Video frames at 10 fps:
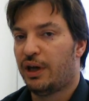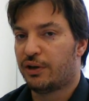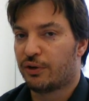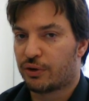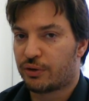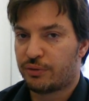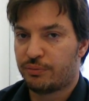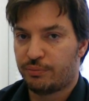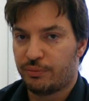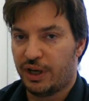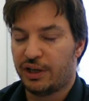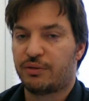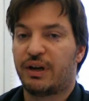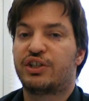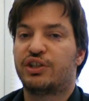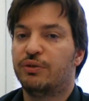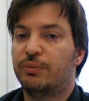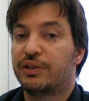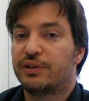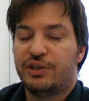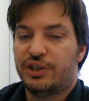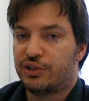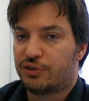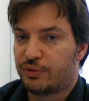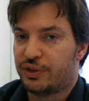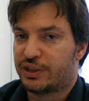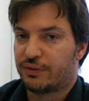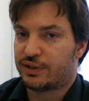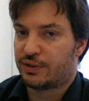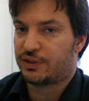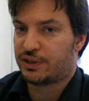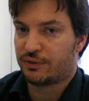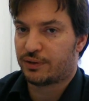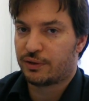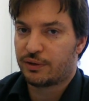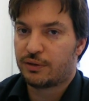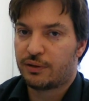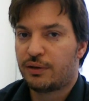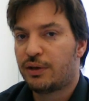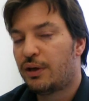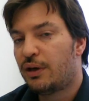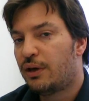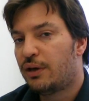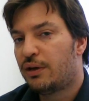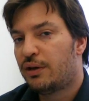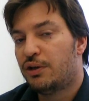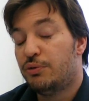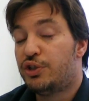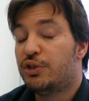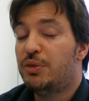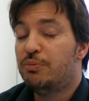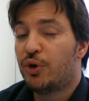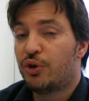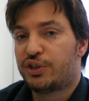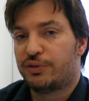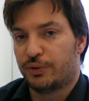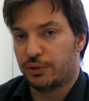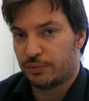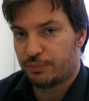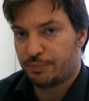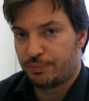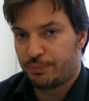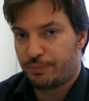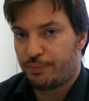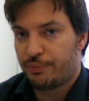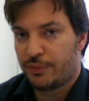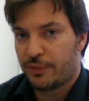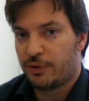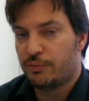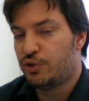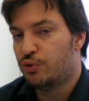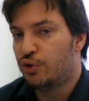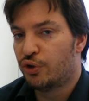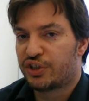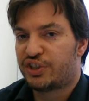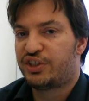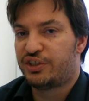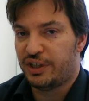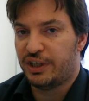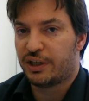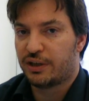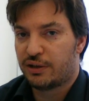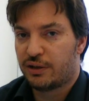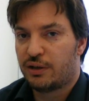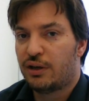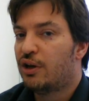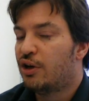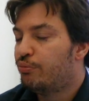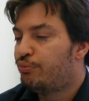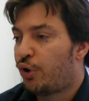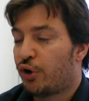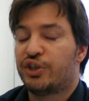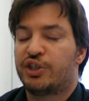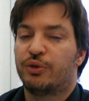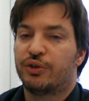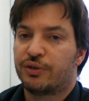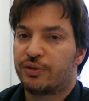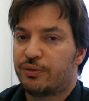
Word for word: in our interaction with Jesus Freak 777. We should be merciful. We should not seek punishment